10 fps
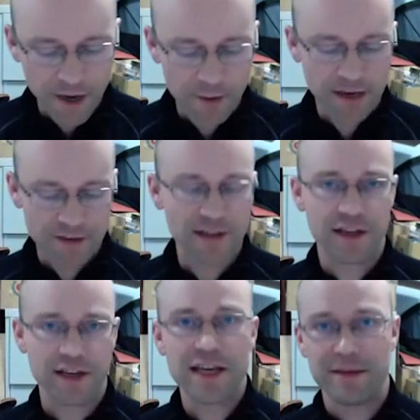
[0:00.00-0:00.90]
basically
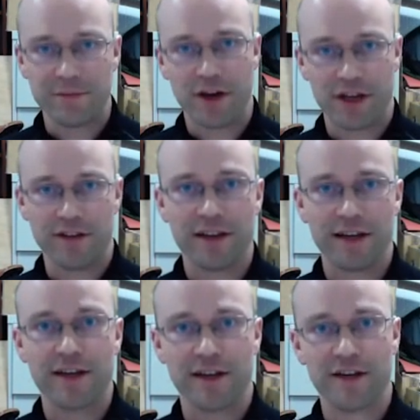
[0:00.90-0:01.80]
going to keep going until
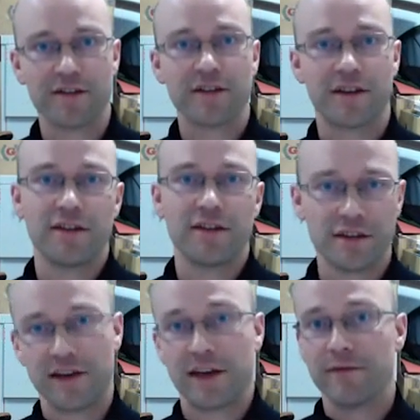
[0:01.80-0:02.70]
I can
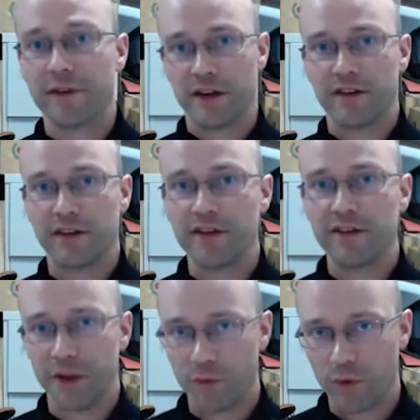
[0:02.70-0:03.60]
find a
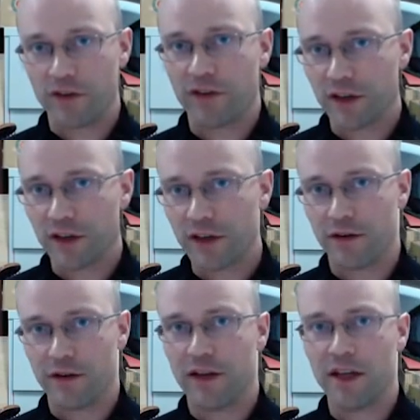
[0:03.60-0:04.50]
system in which I
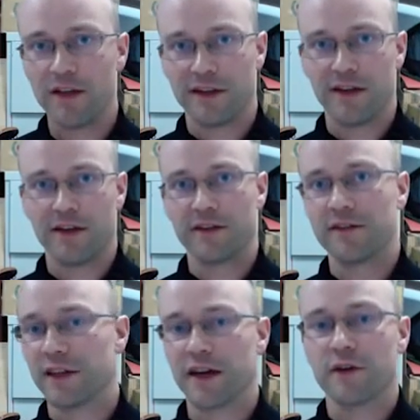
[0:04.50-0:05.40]
can easily
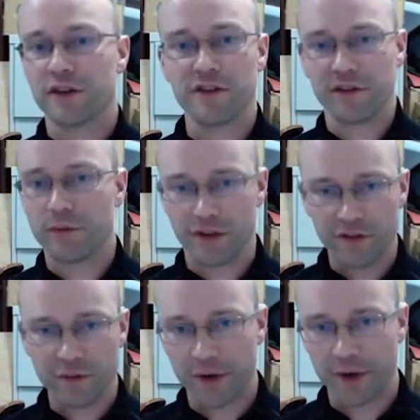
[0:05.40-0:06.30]
answer that question. That's what
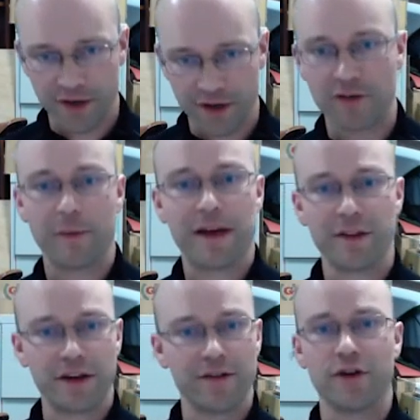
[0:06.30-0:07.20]
these spiders are about
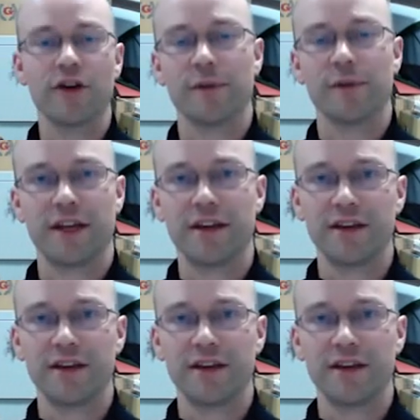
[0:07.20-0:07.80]
that I've got coming